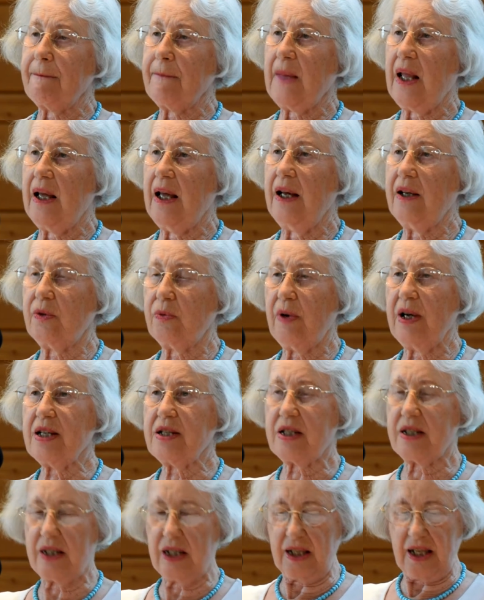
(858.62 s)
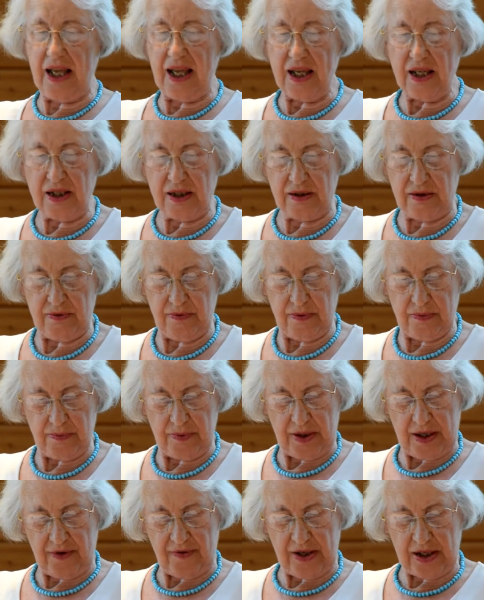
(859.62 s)
head west again
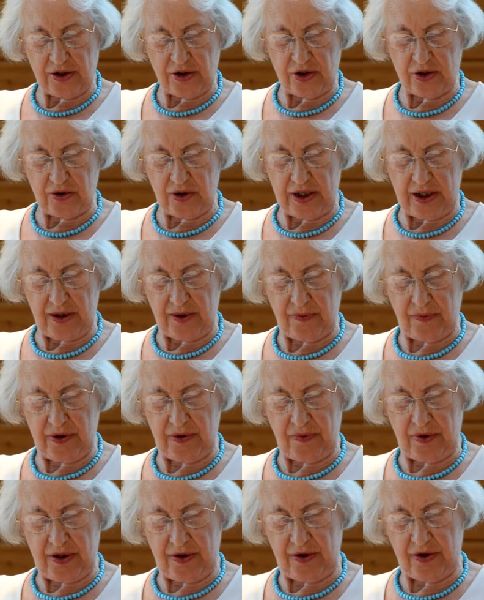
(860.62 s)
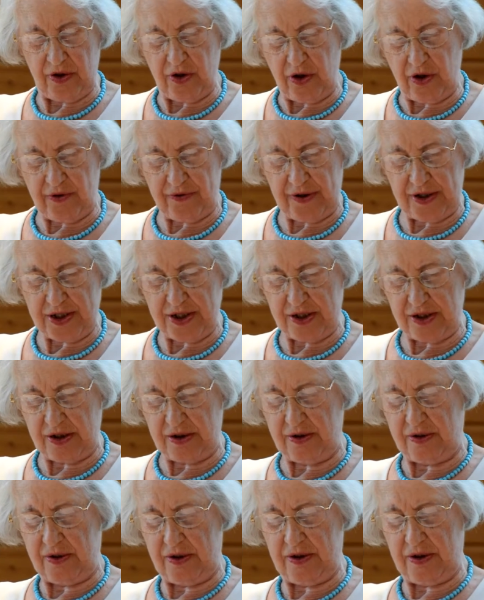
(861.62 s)
eventually. We were nervous,
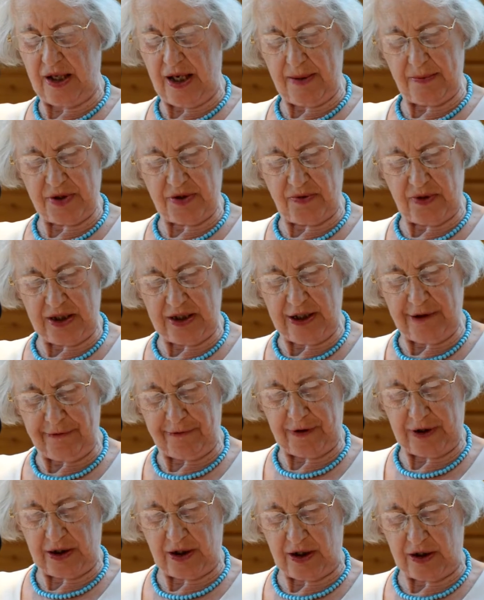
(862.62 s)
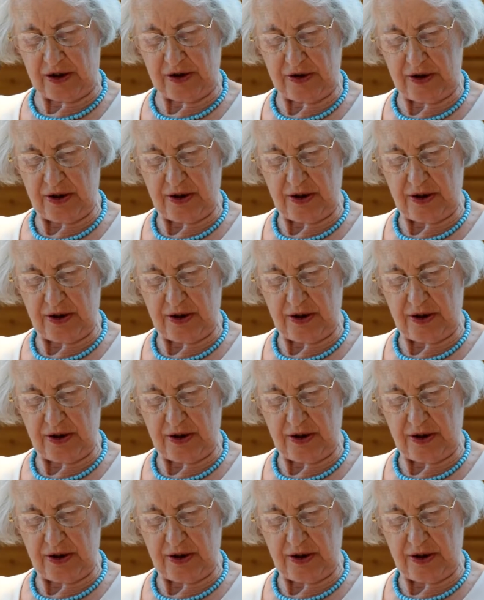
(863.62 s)
and times were difficult.